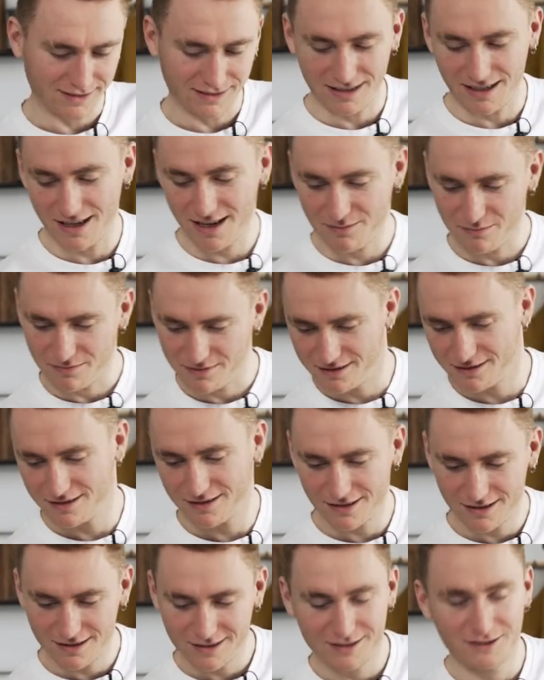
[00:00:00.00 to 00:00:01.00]
I am.
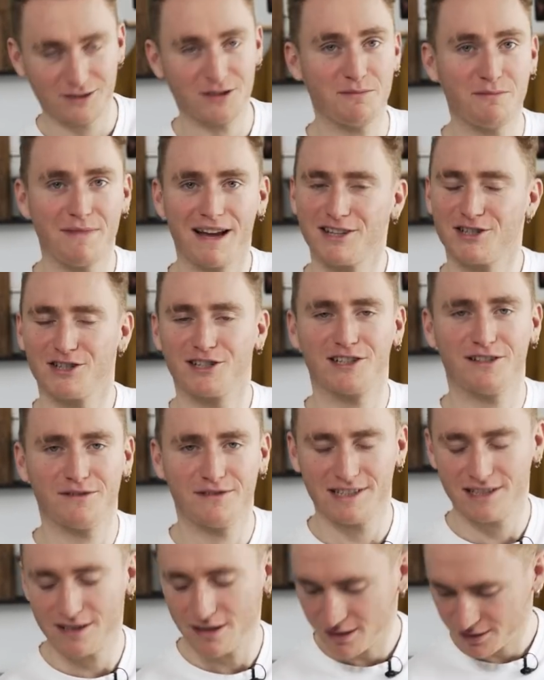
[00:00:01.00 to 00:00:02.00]
The magic of
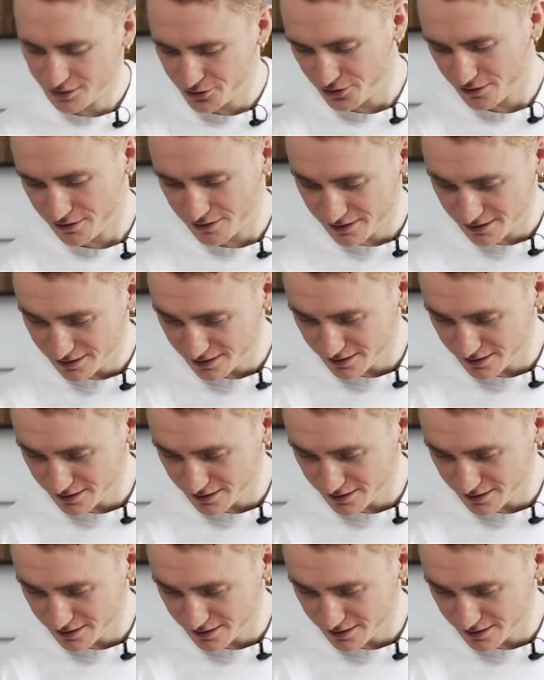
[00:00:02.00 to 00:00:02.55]
induction.